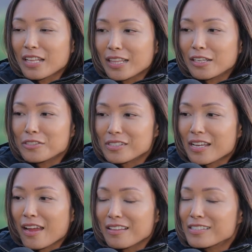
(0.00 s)
there's
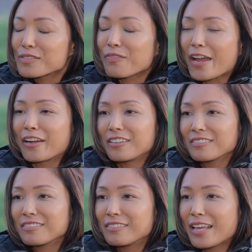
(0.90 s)
kind of this fire
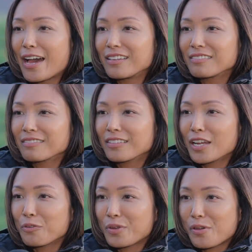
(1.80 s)
that
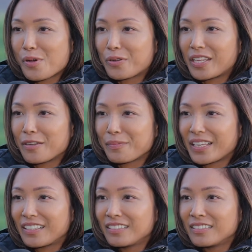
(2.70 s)
kind of reawoke it in
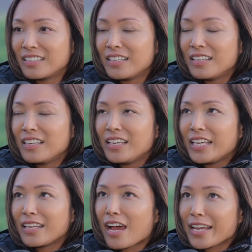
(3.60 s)
me.
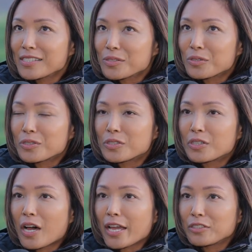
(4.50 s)
In high
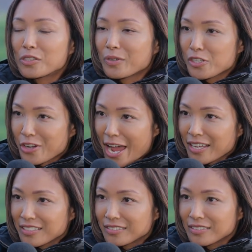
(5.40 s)
school, I used to run
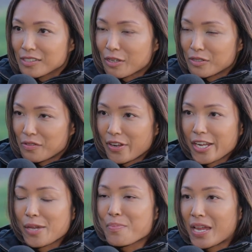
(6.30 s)
track, so I was a
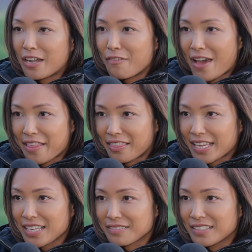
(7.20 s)
very competitive
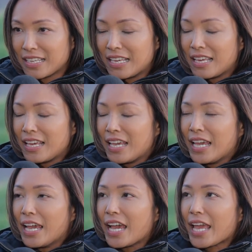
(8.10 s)
athlete.
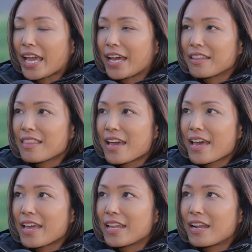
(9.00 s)
And
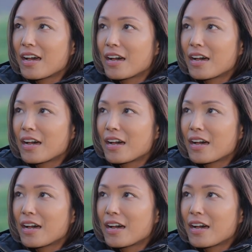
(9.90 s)
then